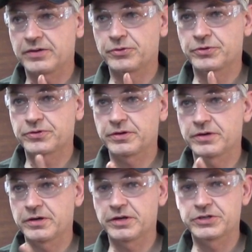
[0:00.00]
There's
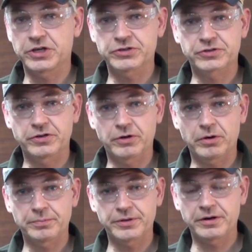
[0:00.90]
a
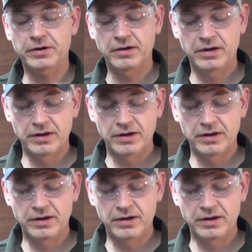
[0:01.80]
Justco up there.